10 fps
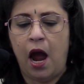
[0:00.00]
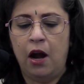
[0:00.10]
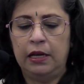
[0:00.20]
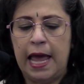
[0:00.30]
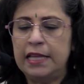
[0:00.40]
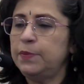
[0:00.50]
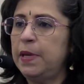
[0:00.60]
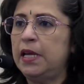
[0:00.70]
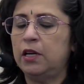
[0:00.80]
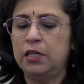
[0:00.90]
Our last
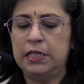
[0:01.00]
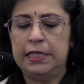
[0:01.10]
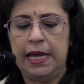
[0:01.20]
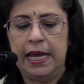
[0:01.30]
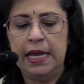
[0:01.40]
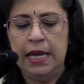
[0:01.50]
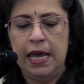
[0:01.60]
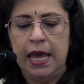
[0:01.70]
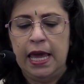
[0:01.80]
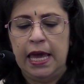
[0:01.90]
speaker today
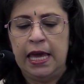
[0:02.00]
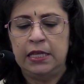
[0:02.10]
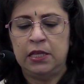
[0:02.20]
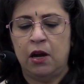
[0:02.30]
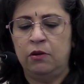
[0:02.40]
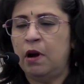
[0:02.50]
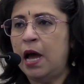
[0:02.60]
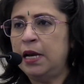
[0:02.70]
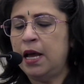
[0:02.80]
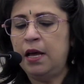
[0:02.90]
is
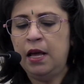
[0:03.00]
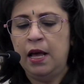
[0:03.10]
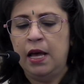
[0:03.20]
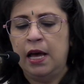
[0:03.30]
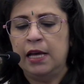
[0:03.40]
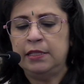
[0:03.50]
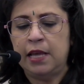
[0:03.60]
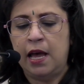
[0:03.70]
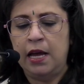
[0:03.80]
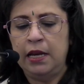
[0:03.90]
Rana
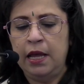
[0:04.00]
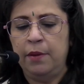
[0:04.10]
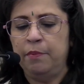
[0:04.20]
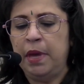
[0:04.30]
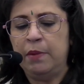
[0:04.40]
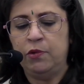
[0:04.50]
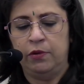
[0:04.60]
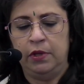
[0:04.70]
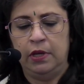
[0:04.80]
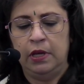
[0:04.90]
Hassan
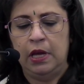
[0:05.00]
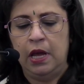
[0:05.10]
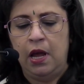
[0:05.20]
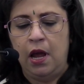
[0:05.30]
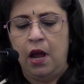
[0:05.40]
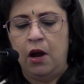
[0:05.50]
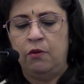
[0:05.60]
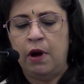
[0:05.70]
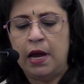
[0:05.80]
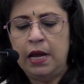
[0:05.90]
Mahmud.
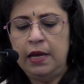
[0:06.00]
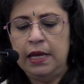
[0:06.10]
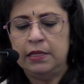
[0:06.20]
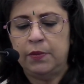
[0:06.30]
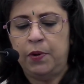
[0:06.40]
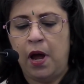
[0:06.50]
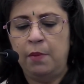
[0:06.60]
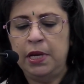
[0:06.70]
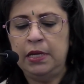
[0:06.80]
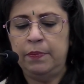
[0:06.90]
Rana is a
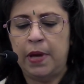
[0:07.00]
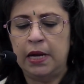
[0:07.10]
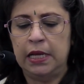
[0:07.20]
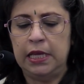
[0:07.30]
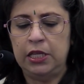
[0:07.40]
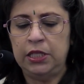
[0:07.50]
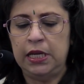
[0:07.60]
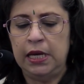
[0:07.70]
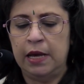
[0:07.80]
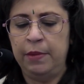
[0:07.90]
prominent
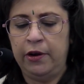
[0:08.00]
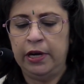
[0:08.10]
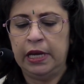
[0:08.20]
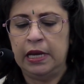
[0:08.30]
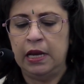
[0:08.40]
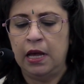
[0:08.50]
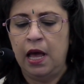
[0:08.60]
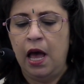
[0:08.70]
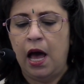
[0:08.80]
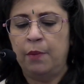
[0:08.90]
Bangladeshi American,
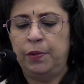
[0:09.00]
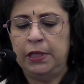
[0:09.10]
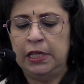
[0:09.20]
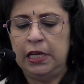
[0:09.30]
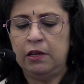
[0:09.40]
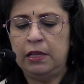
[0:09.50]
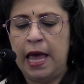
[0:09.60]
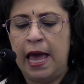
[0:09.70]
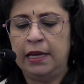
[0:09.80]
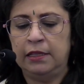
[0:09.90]
a political
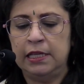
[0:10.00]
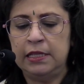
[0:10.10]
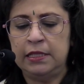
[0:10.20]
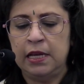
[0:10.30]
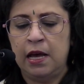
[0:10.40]
analyst,